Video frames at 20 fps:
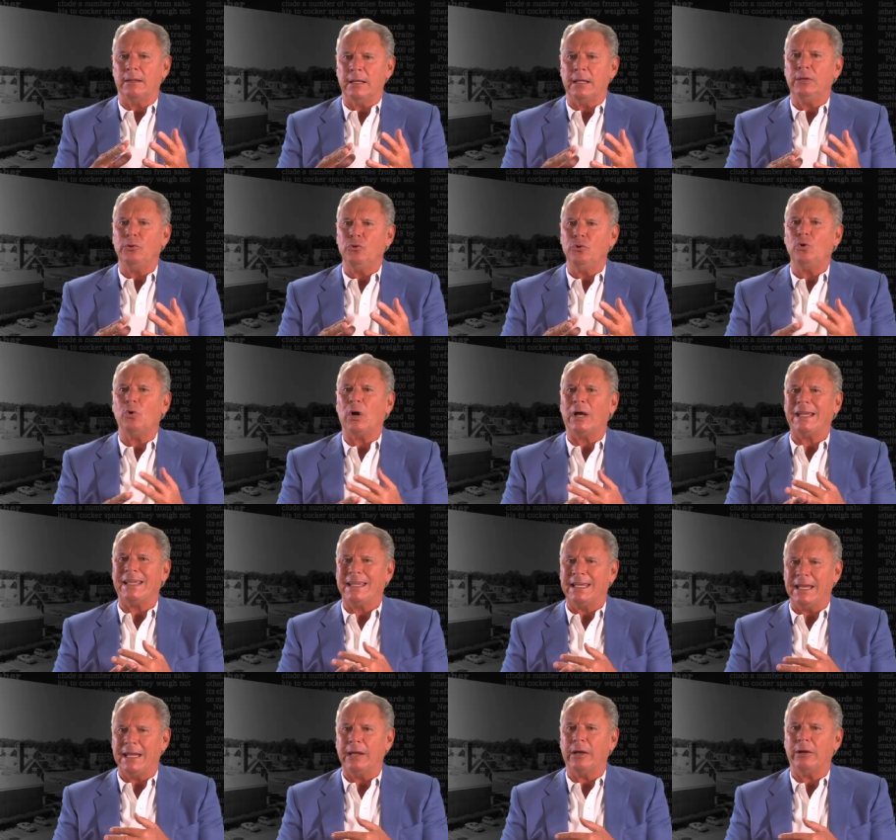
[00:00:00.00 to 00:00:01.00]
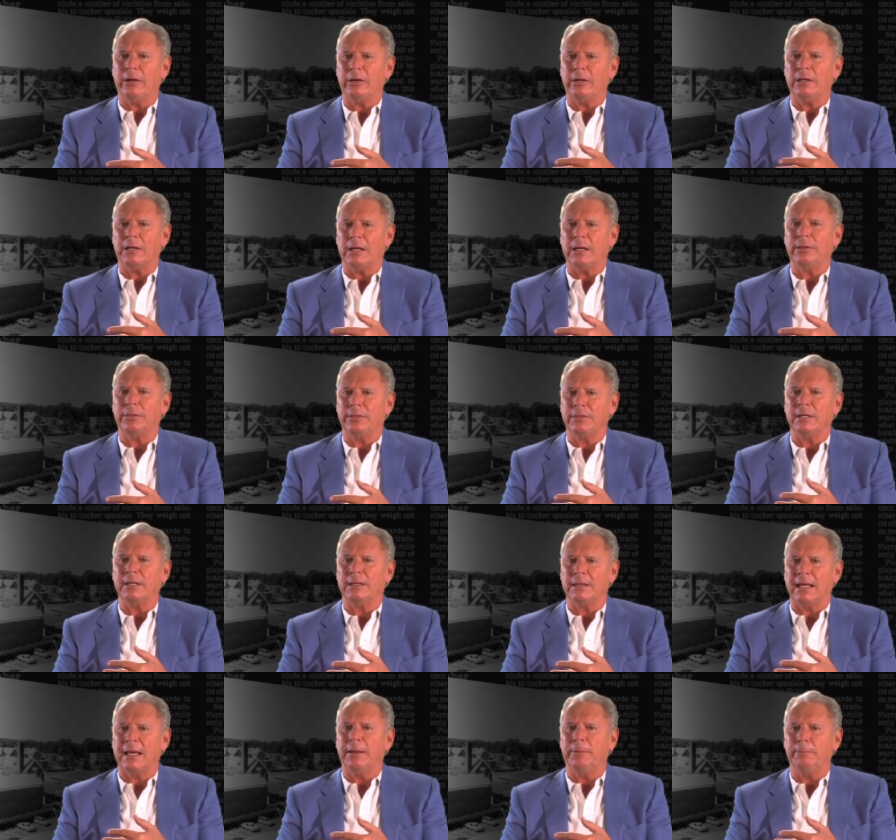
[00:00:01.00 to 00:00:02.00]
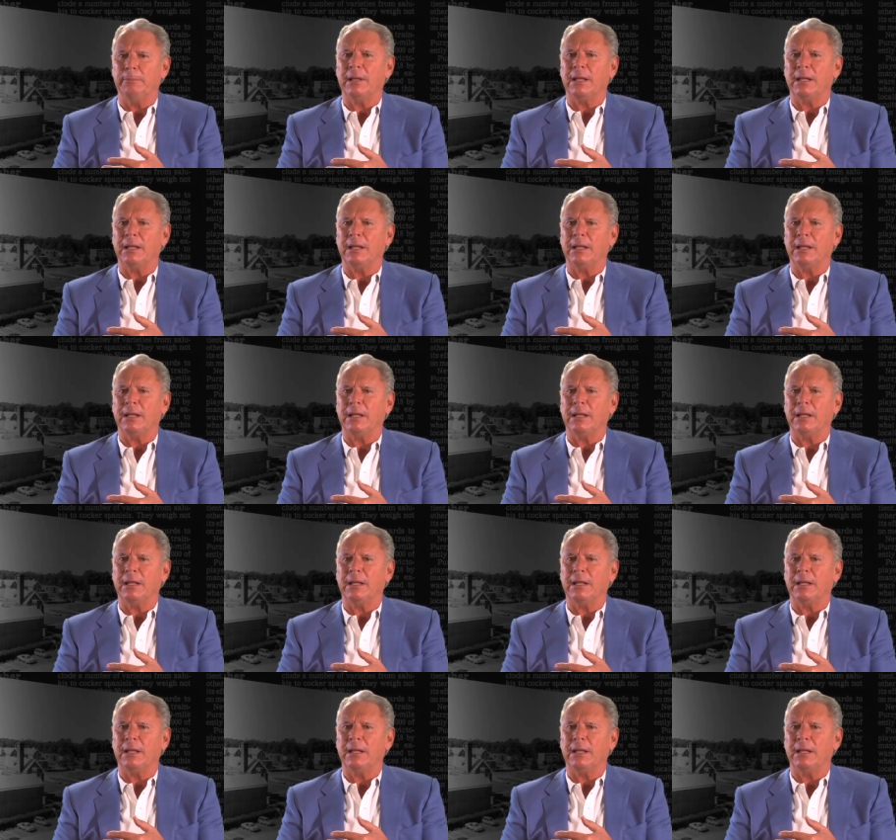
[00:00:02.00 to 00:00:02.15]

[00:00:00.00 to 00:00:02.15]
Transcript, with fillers: they knew I cared, I think that